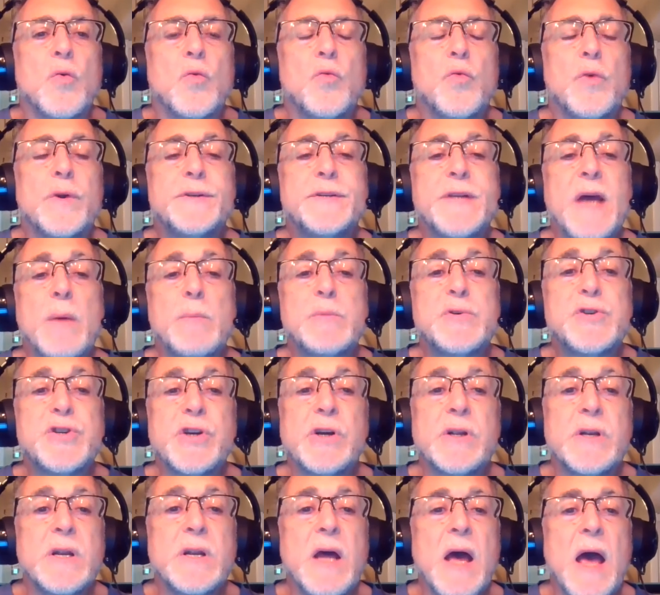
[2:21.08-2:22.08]

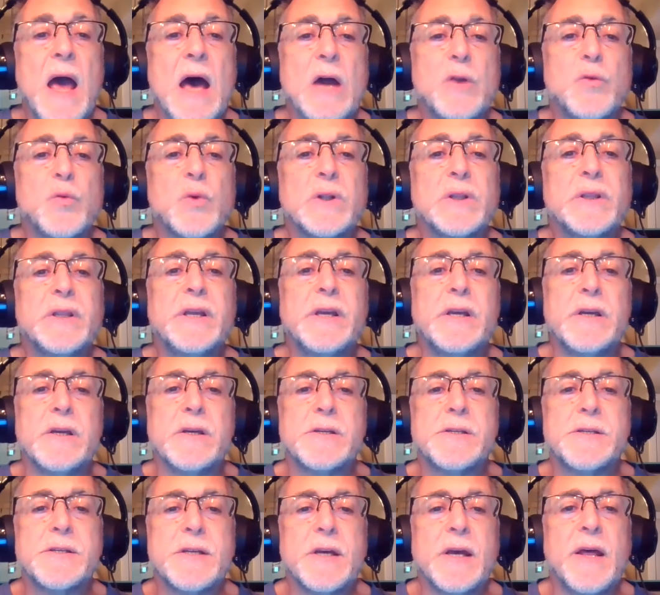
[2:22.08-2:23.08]
Redemption and
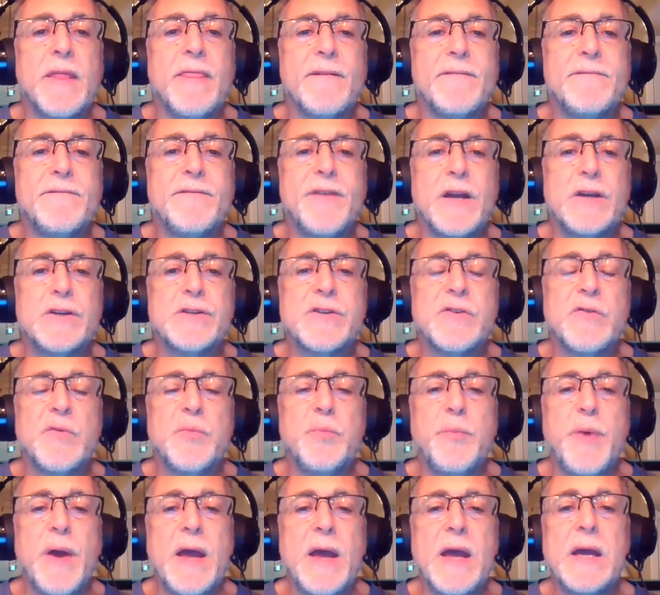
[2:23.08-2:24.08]
release in the face
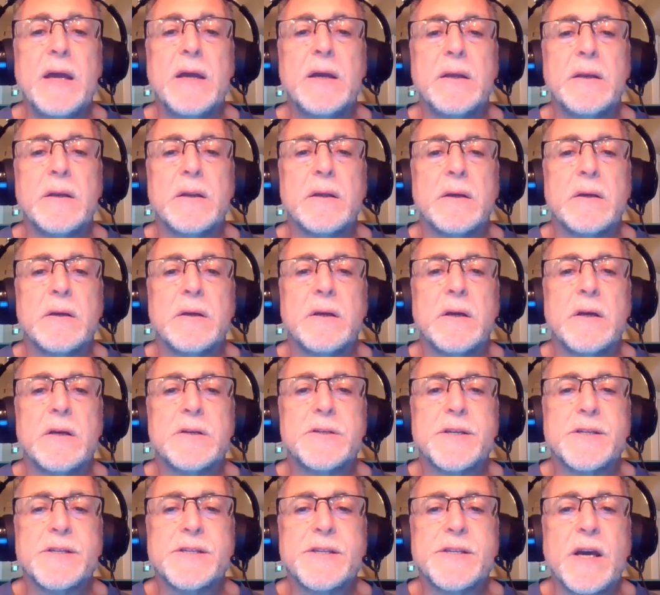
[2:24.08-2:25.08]
of pain
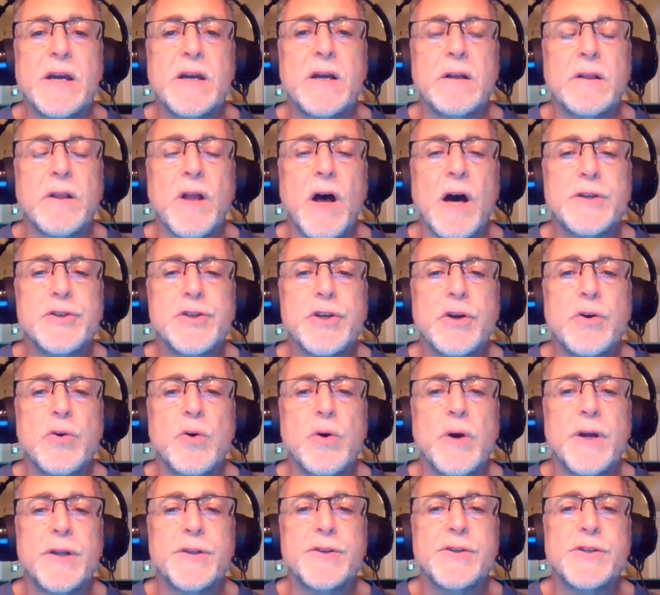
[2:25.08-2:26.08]
is a
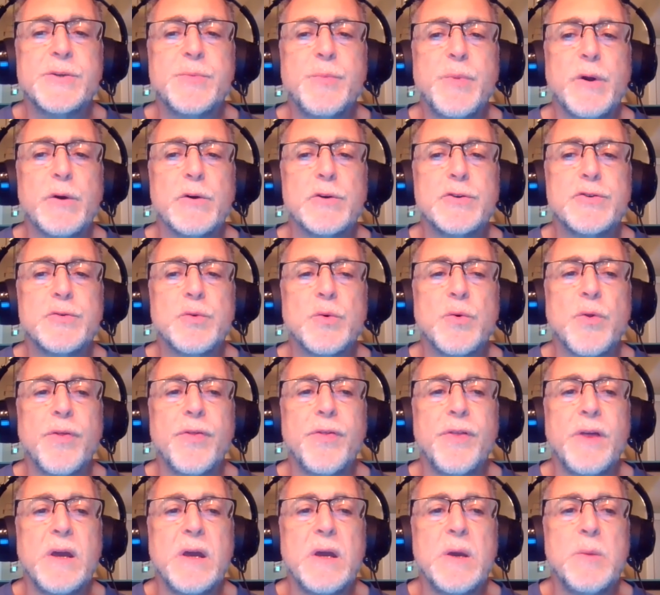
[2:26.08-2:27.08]
psychological and spiritual
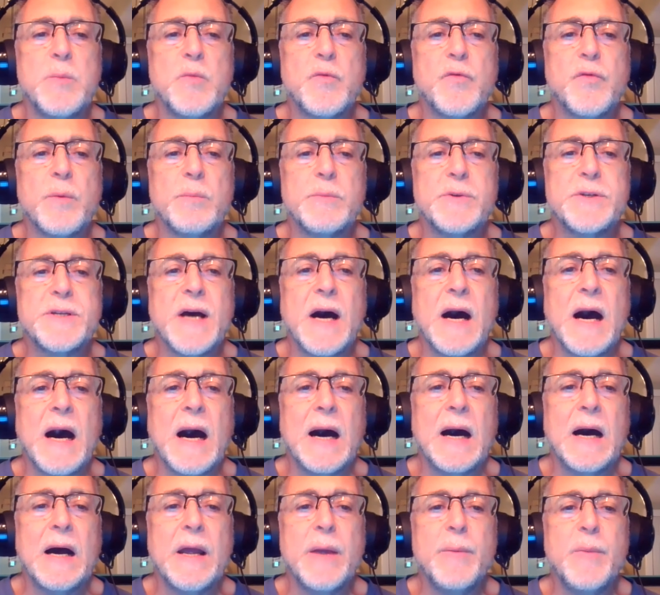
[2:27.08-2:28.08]
theme from
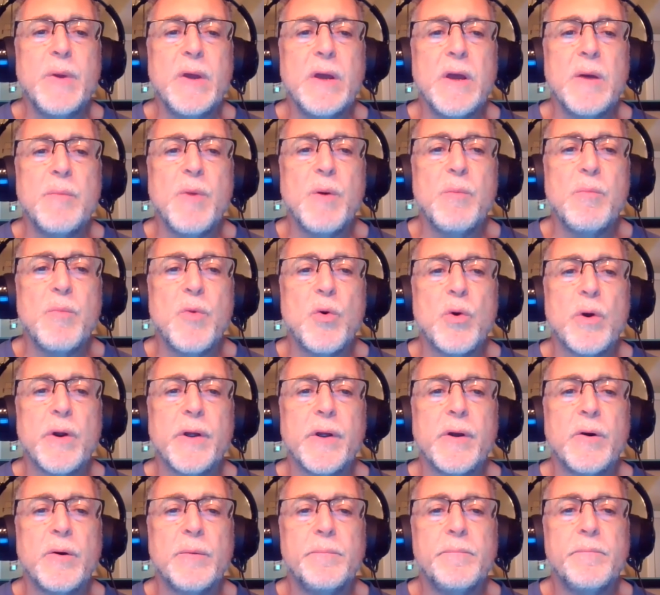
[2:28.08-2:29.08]
time
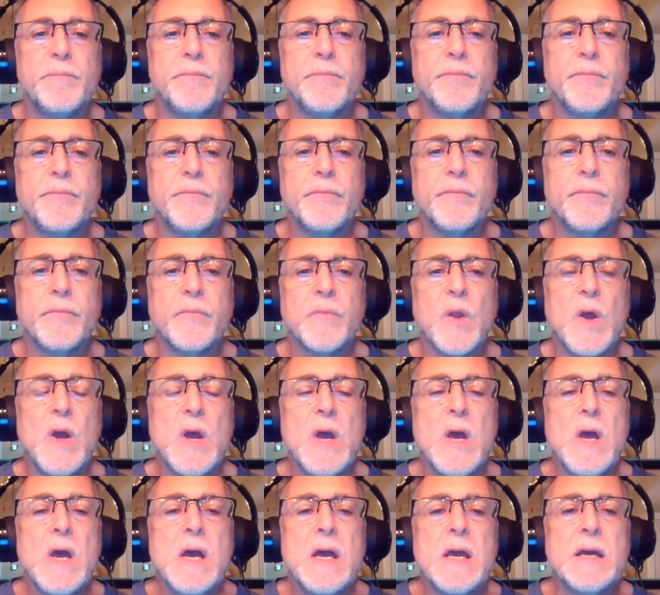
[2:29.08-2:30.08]
immemorial.
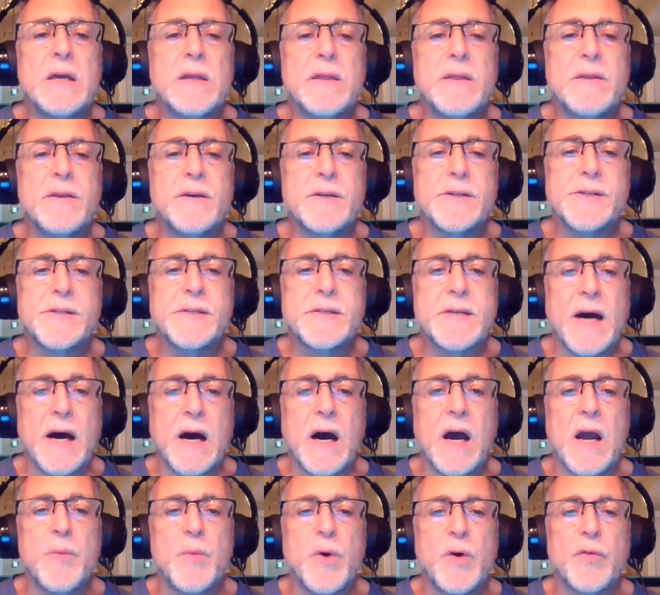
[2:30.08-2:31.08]
In this
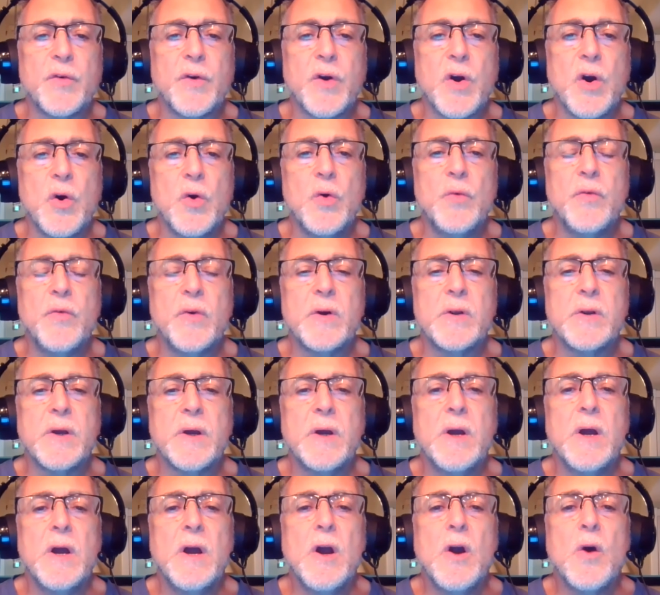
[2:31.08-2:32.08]
time of COVID,
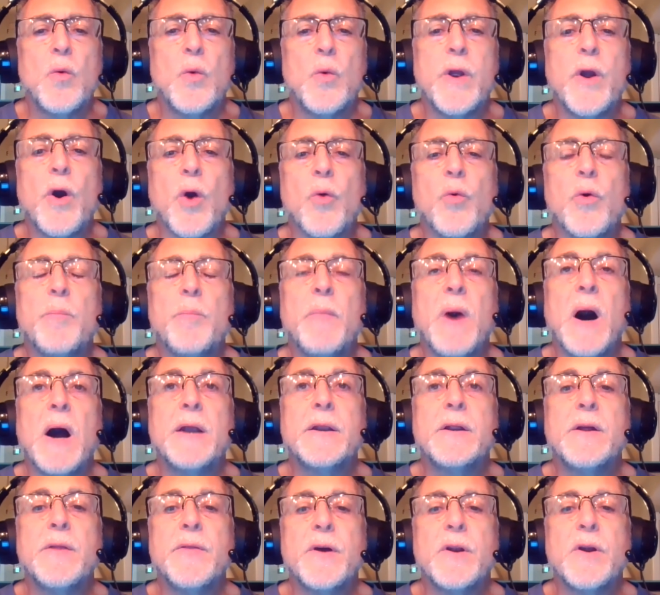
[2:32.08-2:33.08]
we are
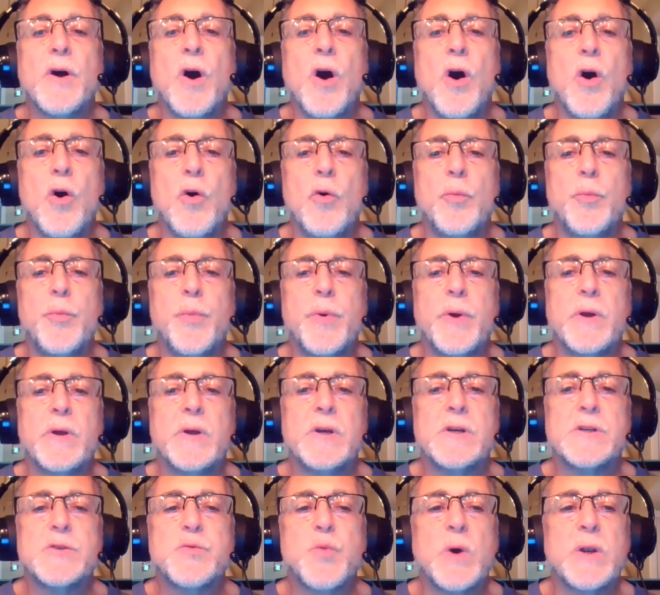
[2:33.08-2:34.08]
reminded that hope
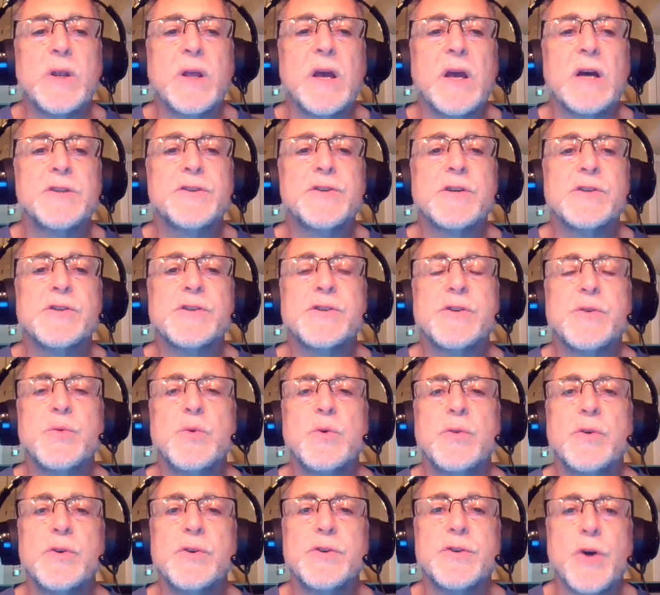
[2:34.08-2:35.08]
is what gets us
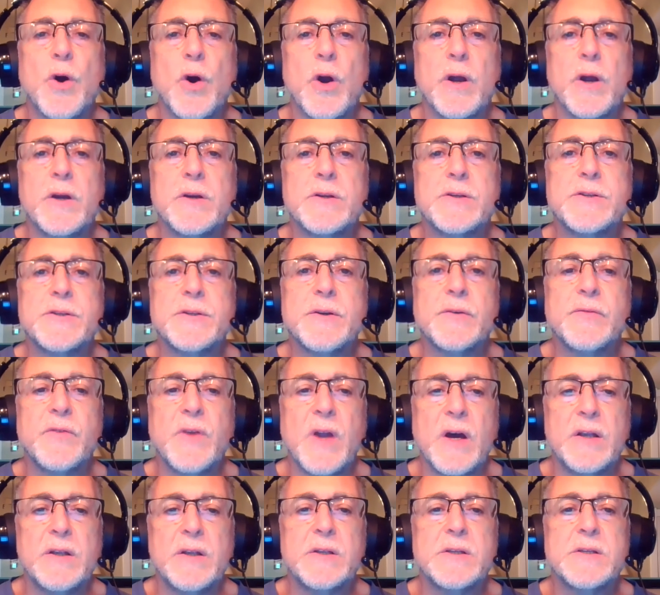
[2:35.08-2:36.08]
through the darkest of
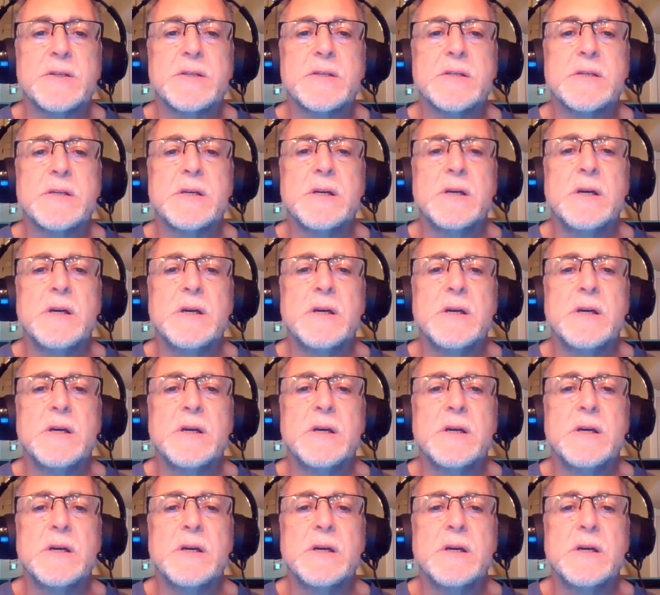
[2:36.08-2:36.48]
nights,